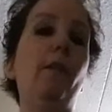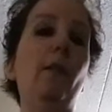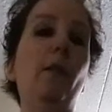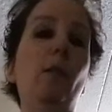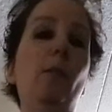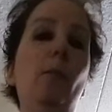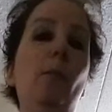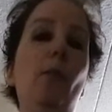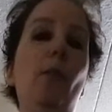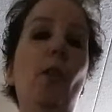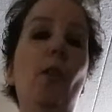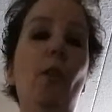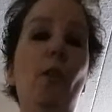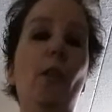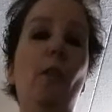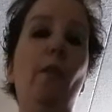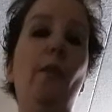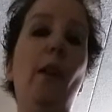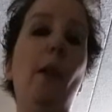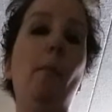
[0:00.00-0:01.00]
film, the
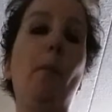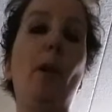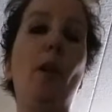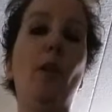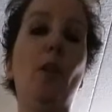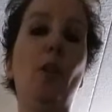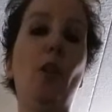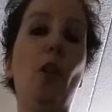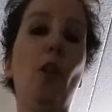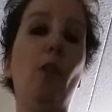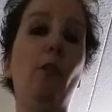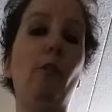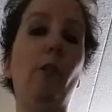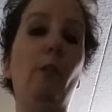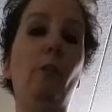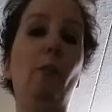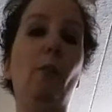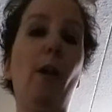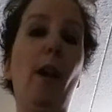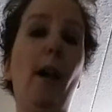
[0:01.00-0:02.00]
vampire
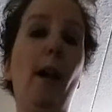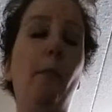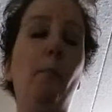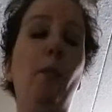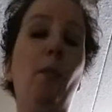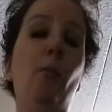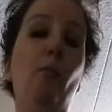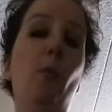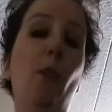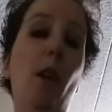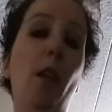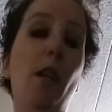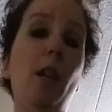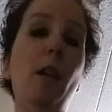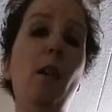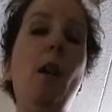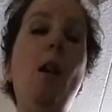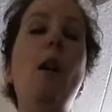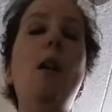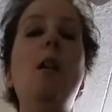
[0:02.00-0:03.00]
genre had been
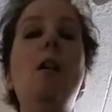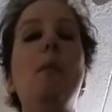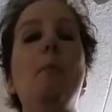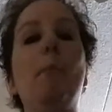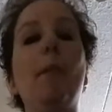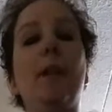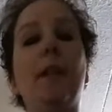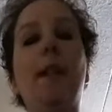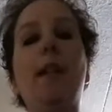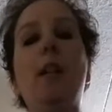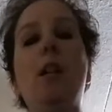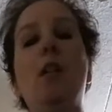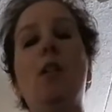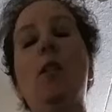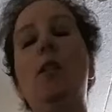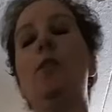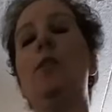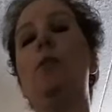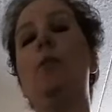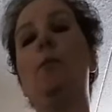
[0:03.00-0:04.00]
running, but he
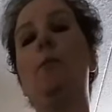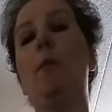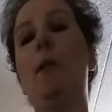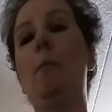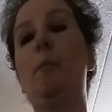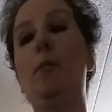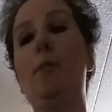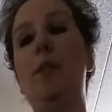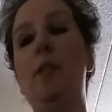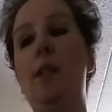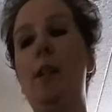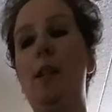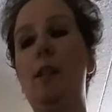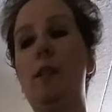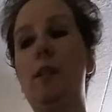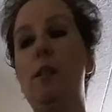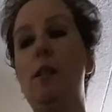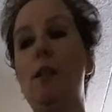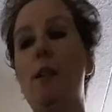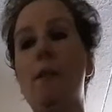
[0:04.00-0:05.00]
also
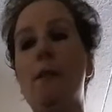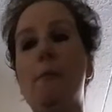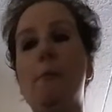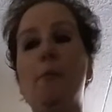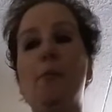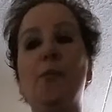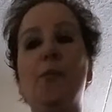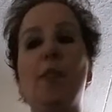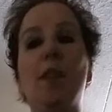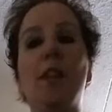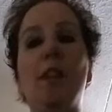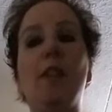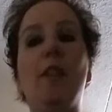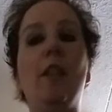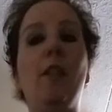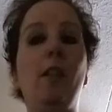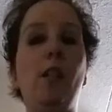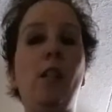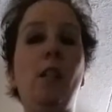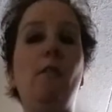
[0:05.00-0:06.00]
represents the
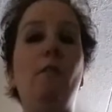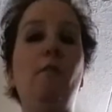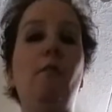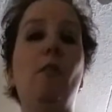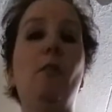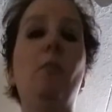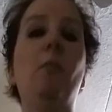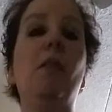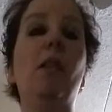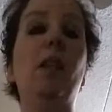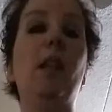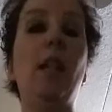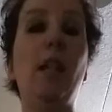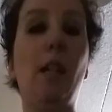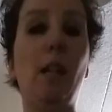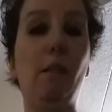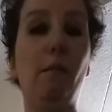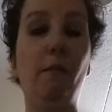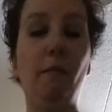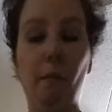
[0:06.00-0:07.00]
need for
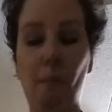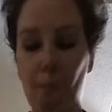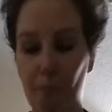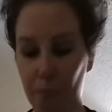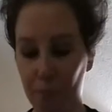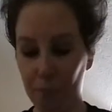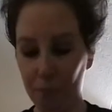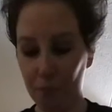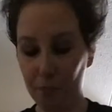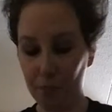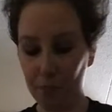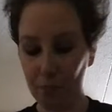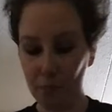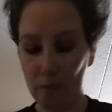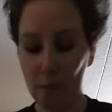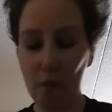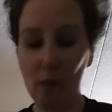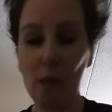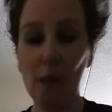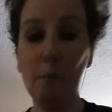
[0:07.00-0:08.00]
belief.
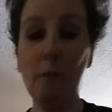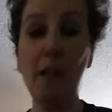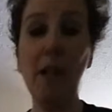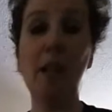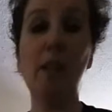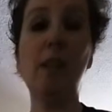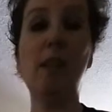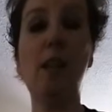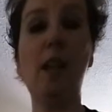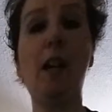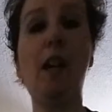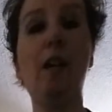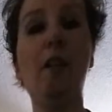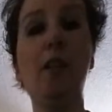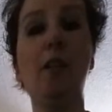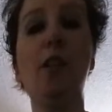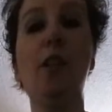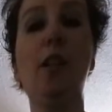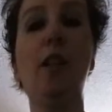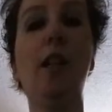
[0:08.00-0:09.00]
Because the
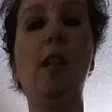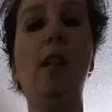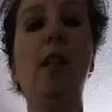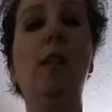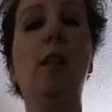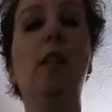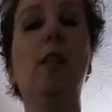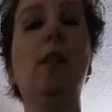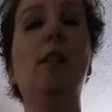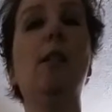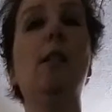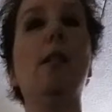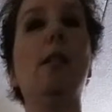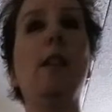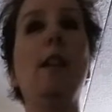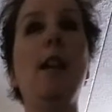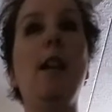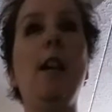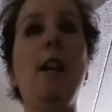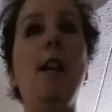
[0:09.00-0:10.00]
character is
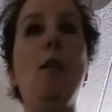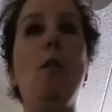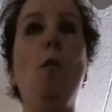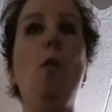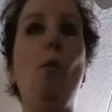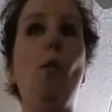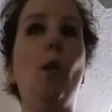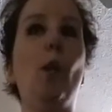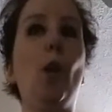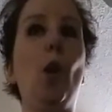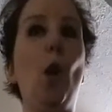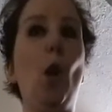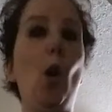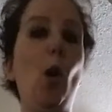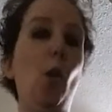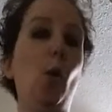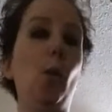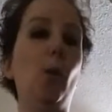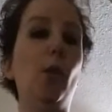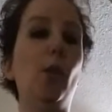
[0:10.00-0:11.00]
a horror
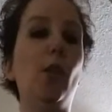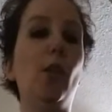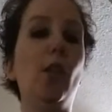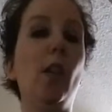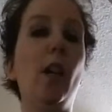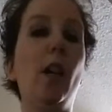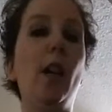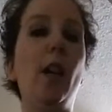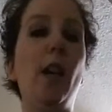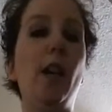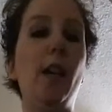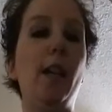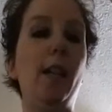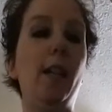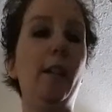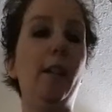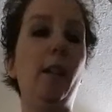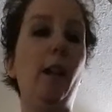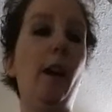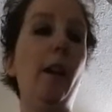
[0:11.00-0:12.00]
host,
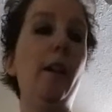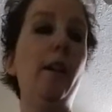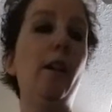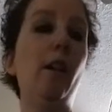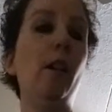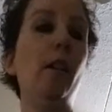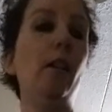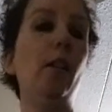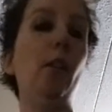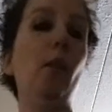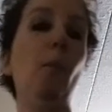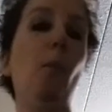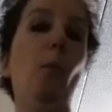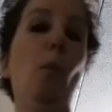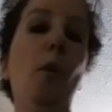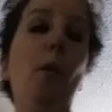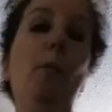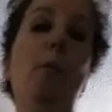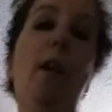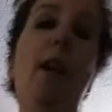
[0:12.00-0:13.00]
he's kind of gotten to the
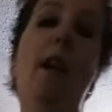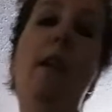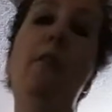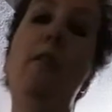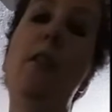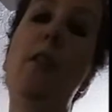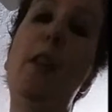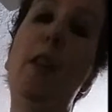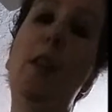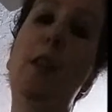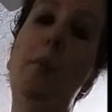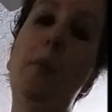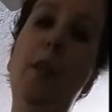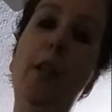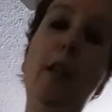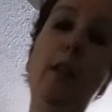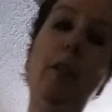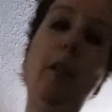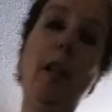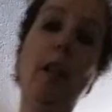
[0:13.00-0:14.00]
point where everything is
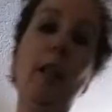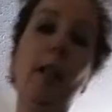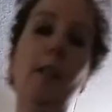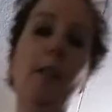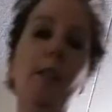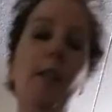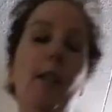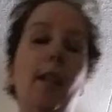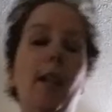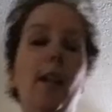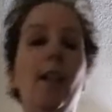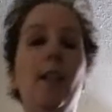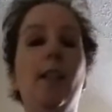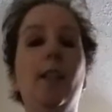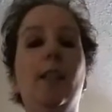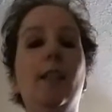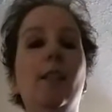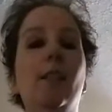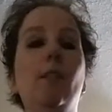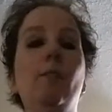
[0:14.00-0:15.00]
materialistic and he
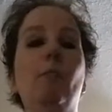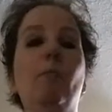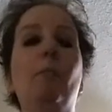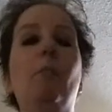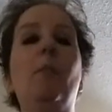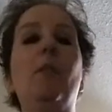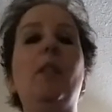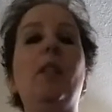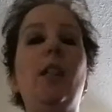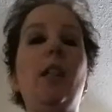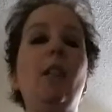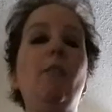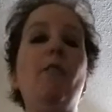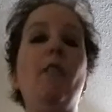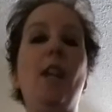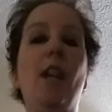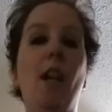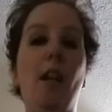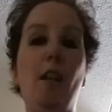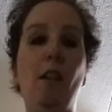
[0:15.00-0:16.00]
doesn't believe
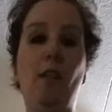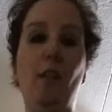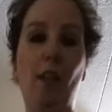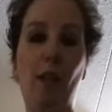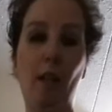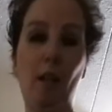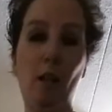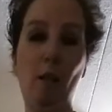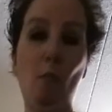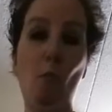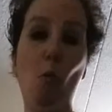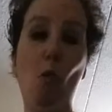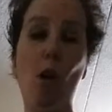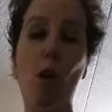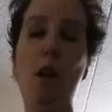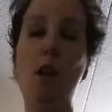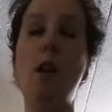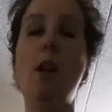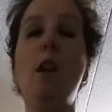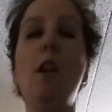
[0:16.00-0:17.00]
in anything
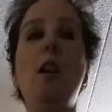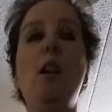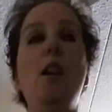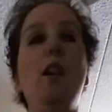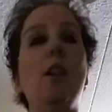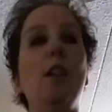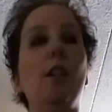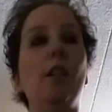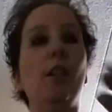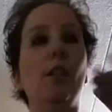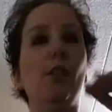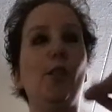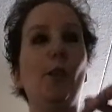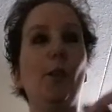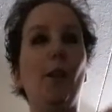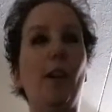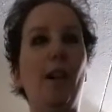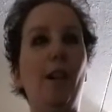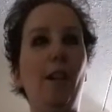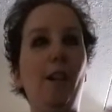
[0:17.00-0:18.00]
anymore.
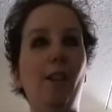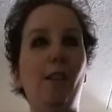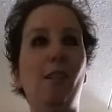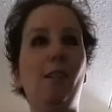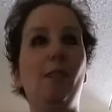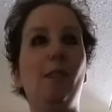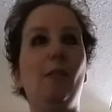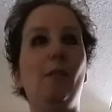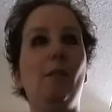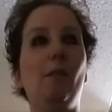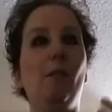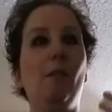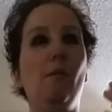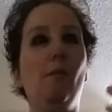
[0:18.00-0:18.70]
So his